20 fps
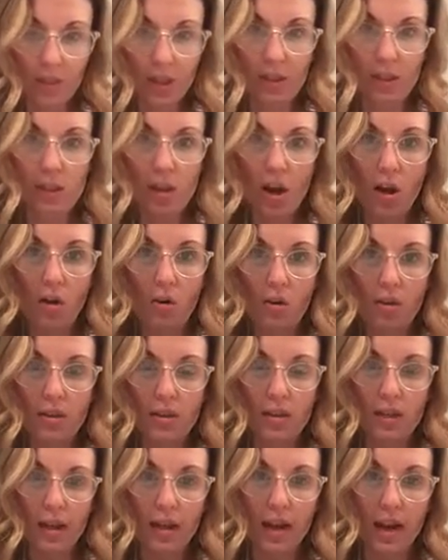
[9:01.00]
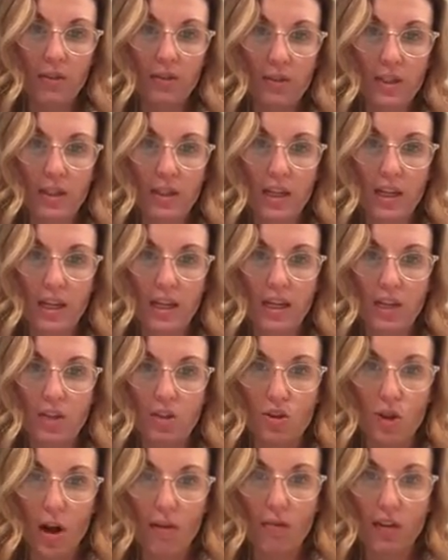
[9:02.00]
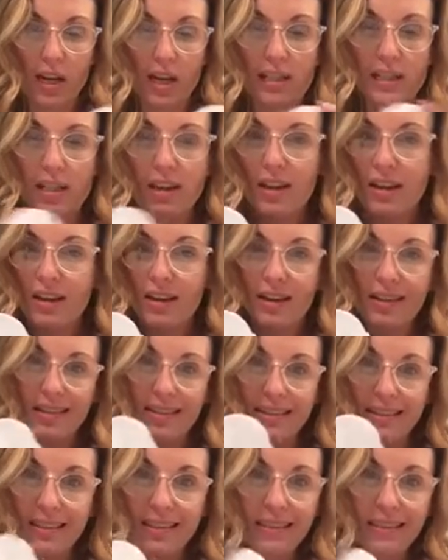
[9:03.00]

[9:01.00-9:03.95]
So it's like kind of a slick, easy travel case. I